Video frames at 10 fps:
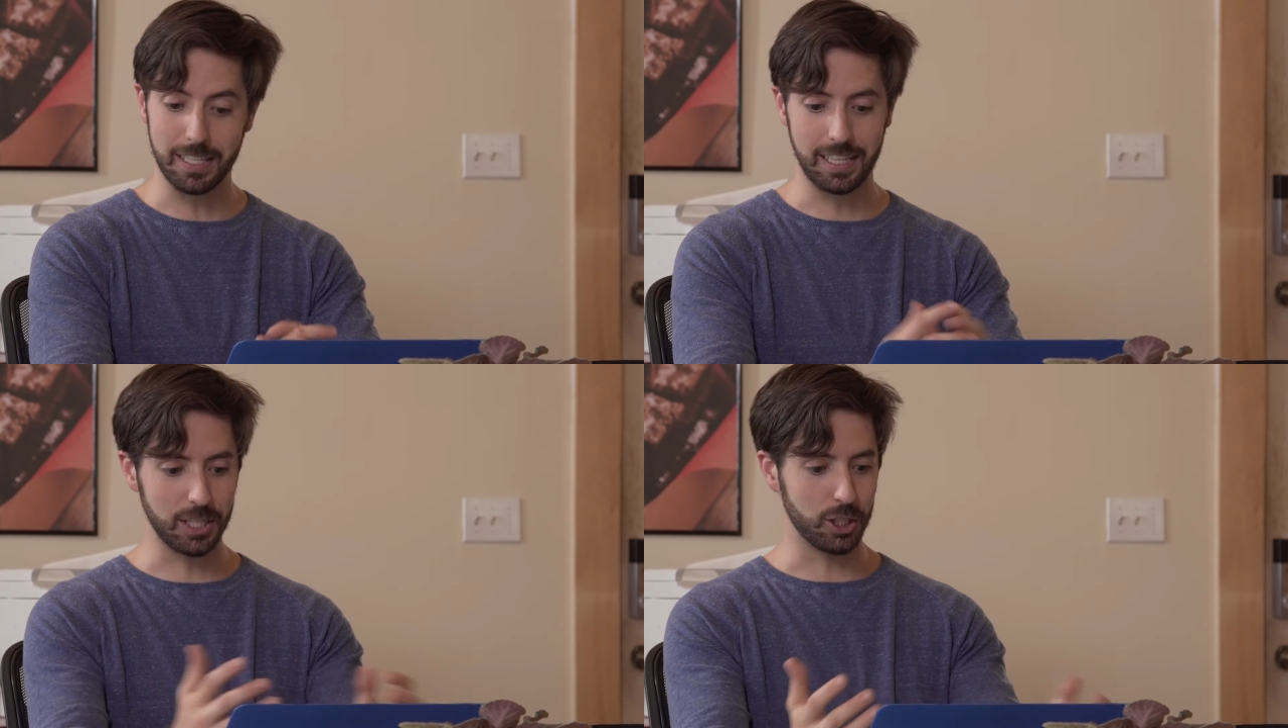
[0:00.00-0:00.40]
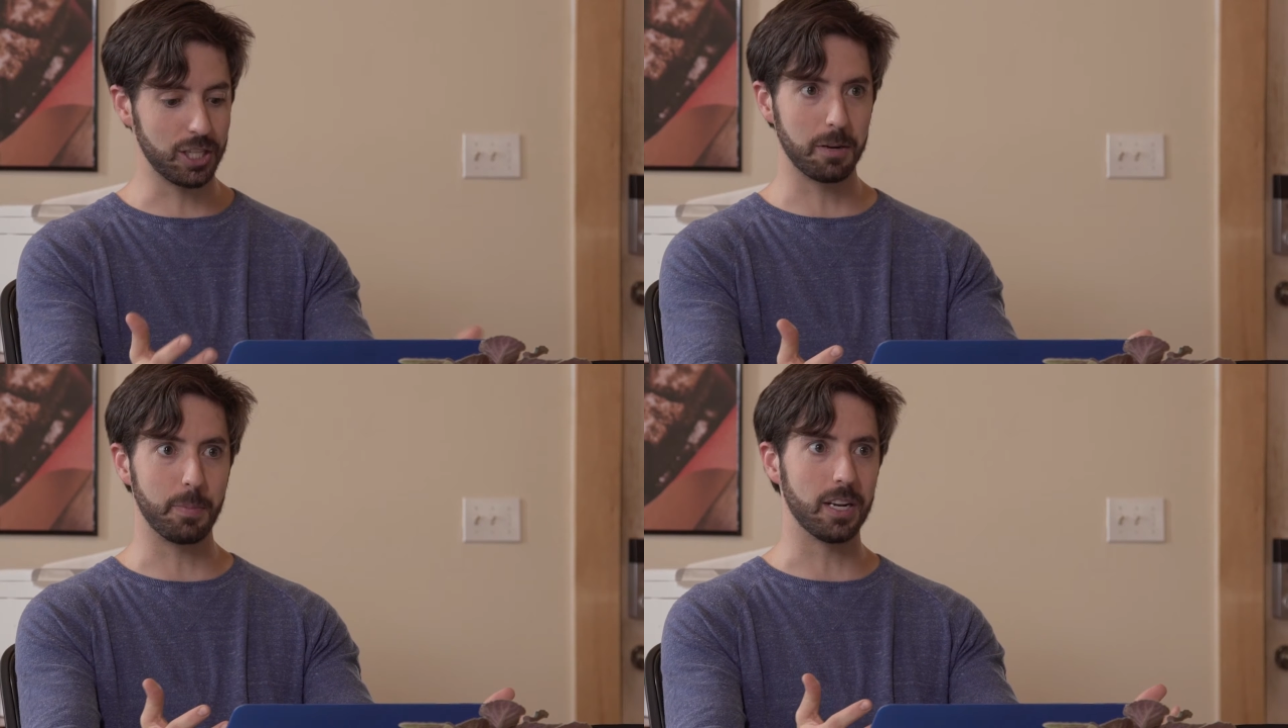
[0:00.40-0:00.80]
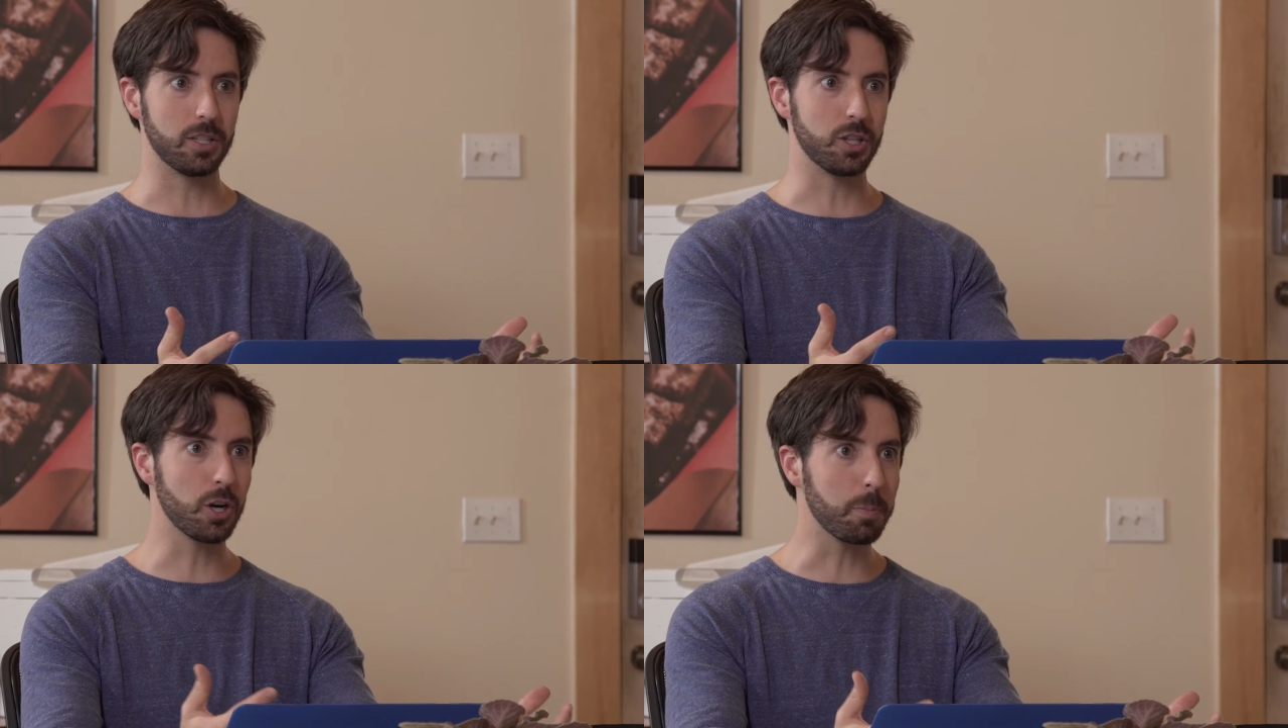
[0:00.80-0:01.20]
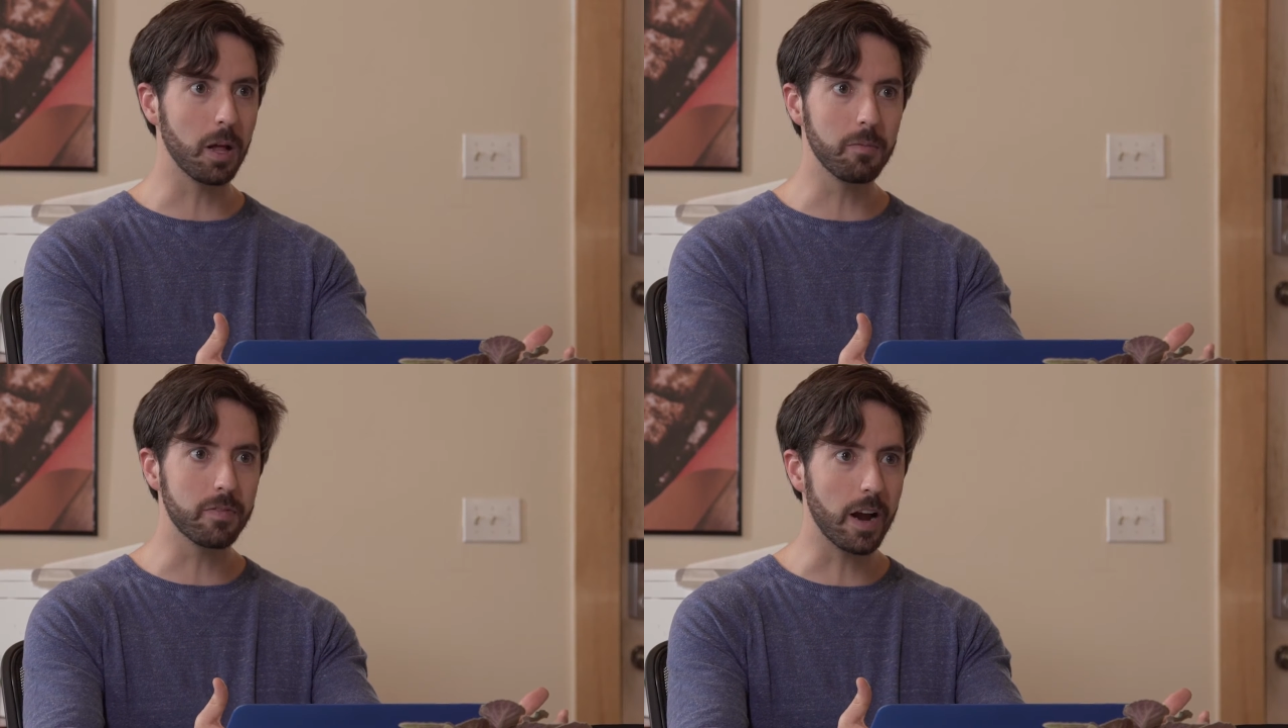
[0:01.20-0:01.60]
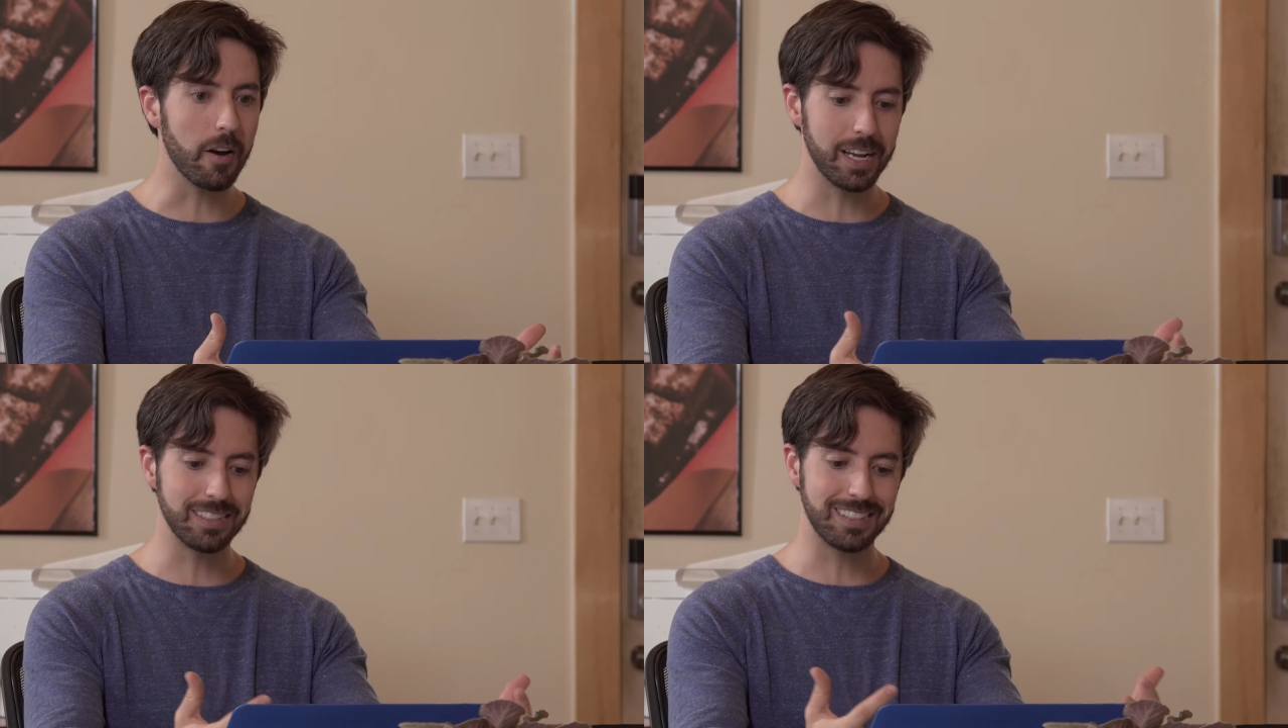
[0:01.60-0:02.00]
to think she could have been a sugar plum
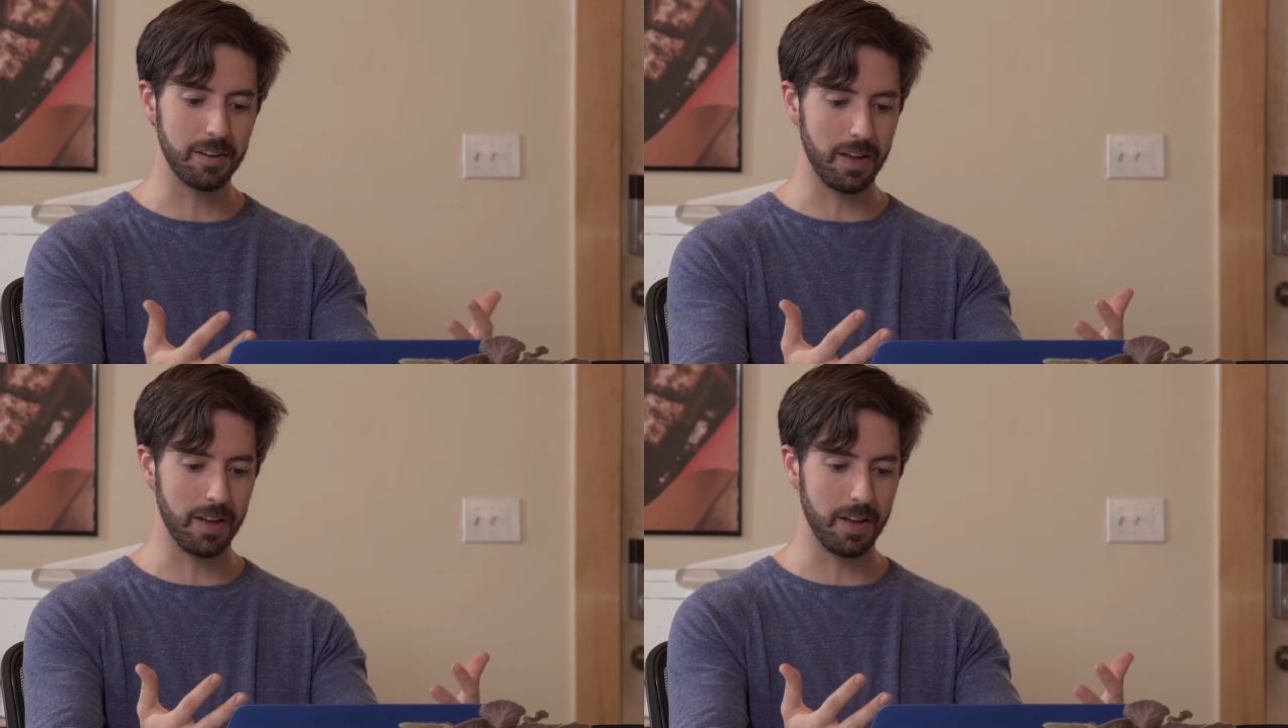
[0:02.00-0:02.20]
fairy instead